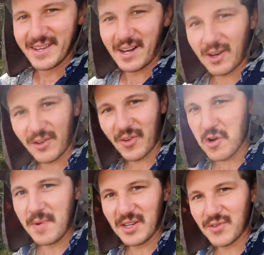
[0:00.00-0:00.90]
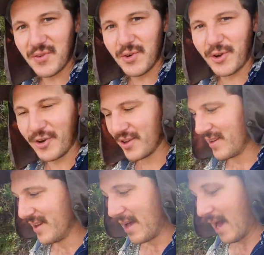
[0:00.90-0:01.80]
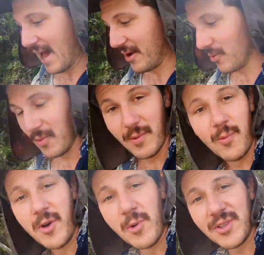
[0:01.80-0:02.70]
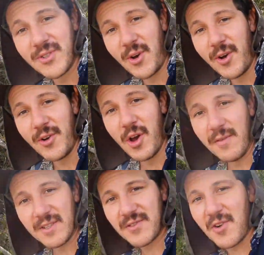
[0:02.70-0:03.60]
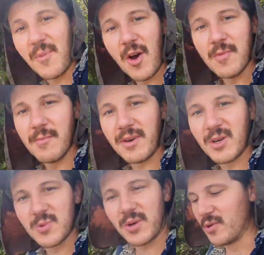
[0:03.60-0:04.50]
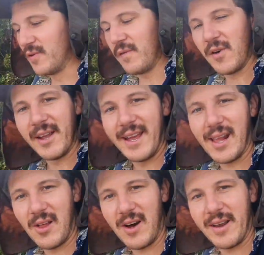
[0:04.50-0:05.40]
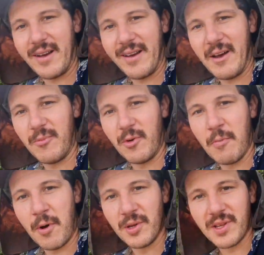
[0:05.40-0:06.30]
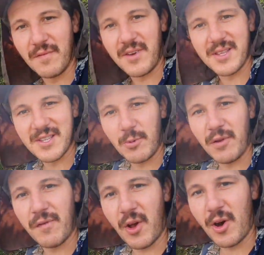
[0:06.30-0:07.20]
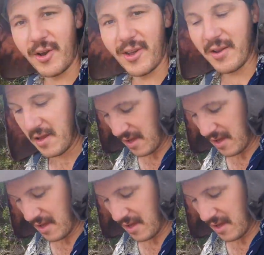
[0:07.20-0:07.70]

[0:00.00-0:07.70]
I got so much food. And we were so nervous for a moment because we couldn't find our lighter, and we were both convinced that we'd forgotten it.